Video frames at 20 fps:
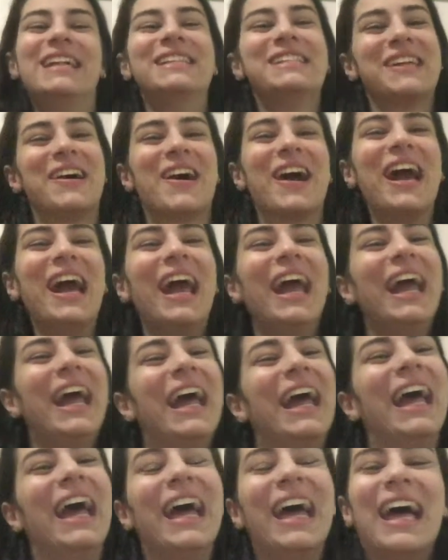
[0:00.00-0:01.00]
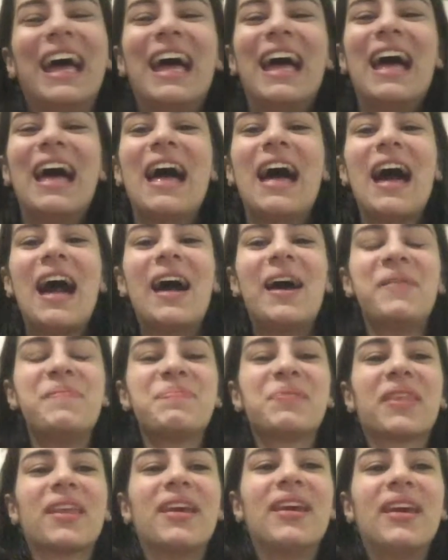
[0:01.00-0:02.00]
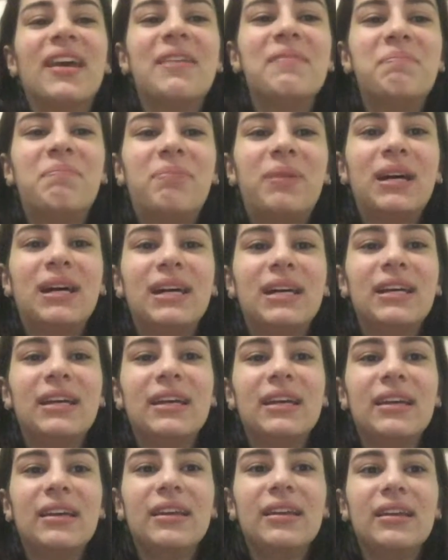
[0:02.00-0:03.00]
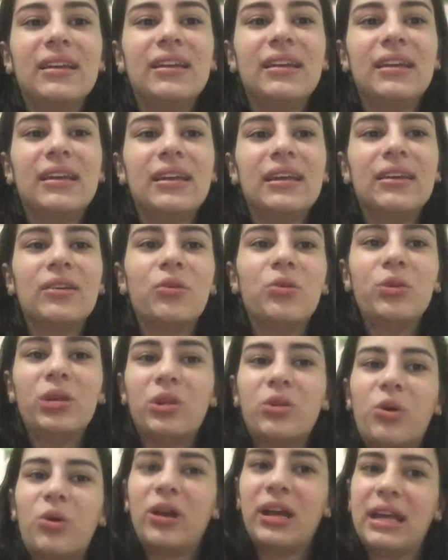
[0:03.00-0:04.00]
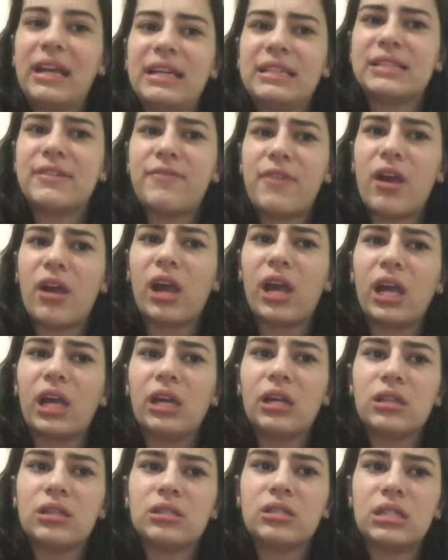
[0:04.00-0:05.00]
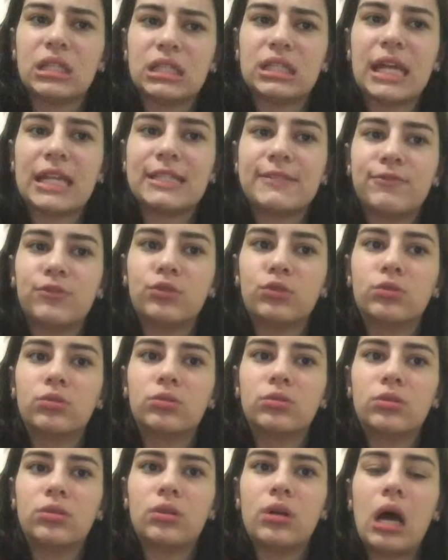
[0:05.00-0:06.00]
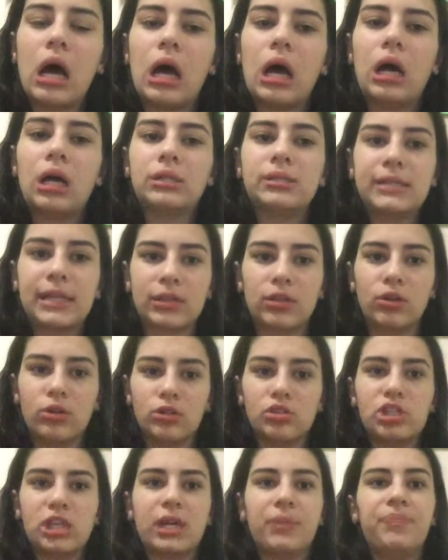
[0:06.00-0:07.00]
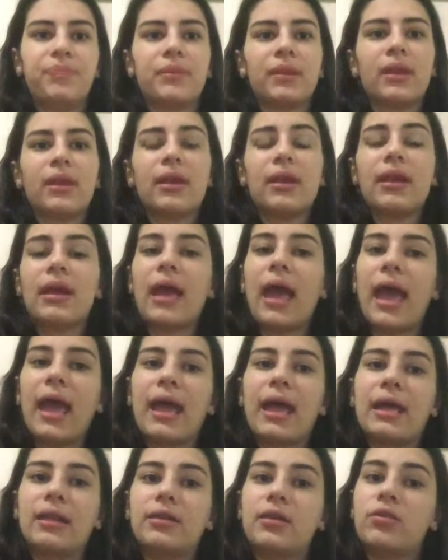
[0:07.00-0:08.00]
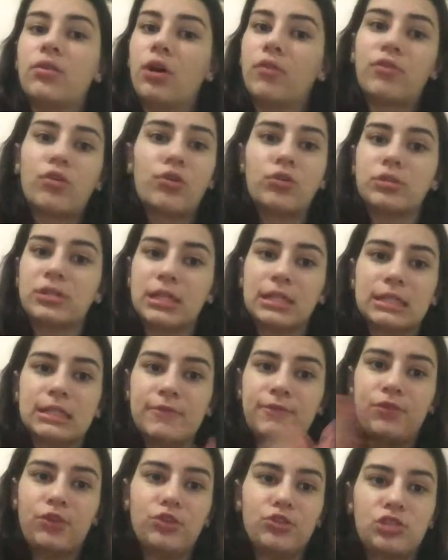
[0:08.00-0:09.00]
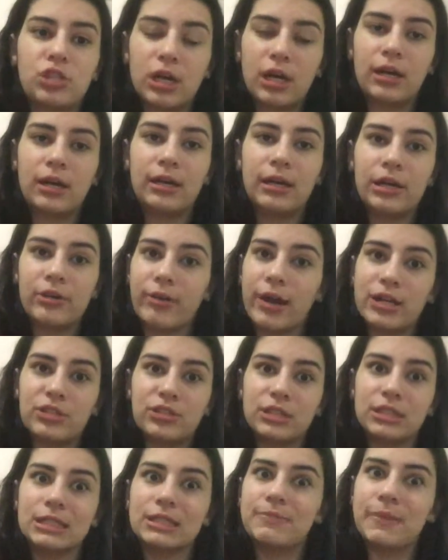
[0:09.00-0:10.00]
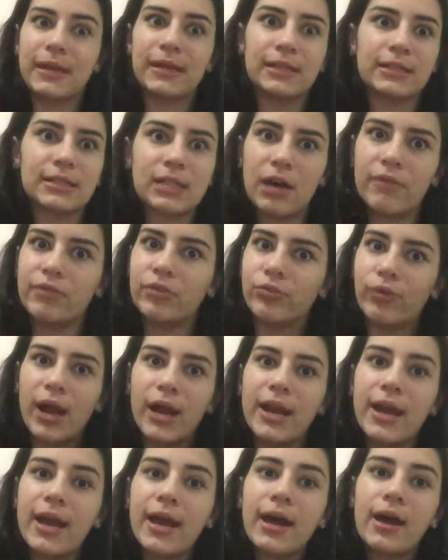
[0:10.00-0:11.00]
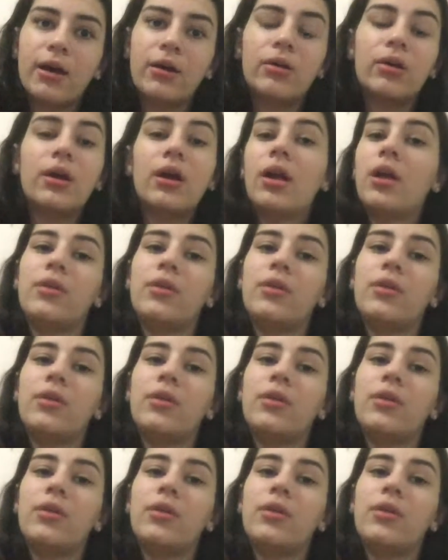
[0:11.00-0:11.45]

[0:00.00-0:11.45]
Sorry. But all in all, it is a very successful technology. And of course, there's future iterations being discovered right now.